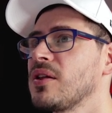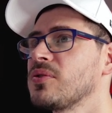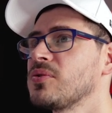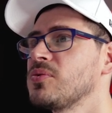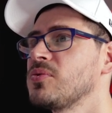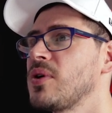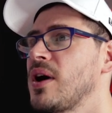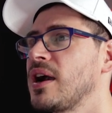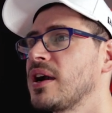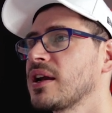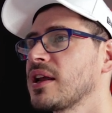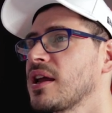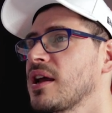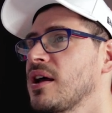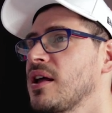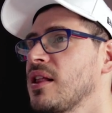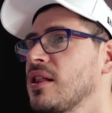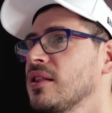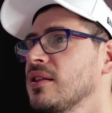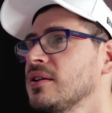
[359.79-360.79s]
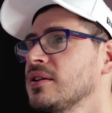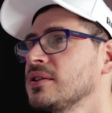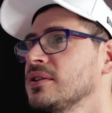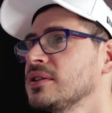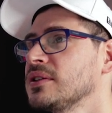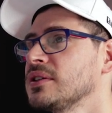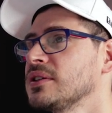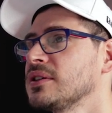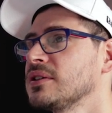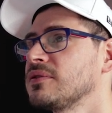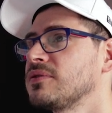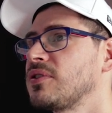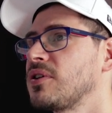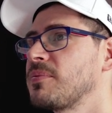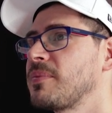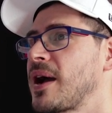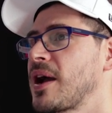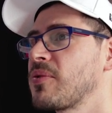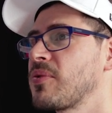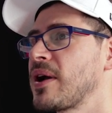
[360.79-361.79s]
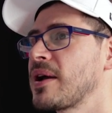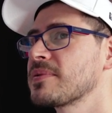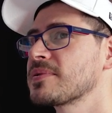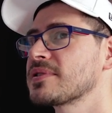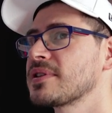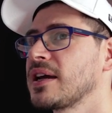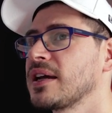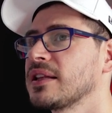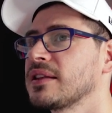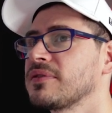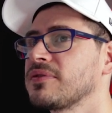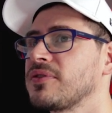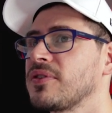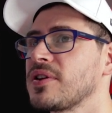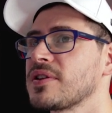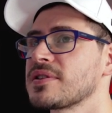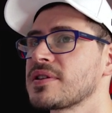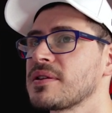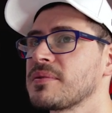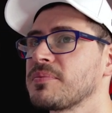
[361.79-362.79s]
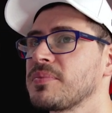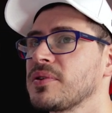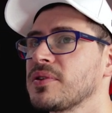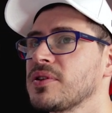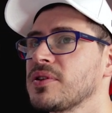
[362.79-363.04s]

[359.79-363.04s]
URL for my website, for example,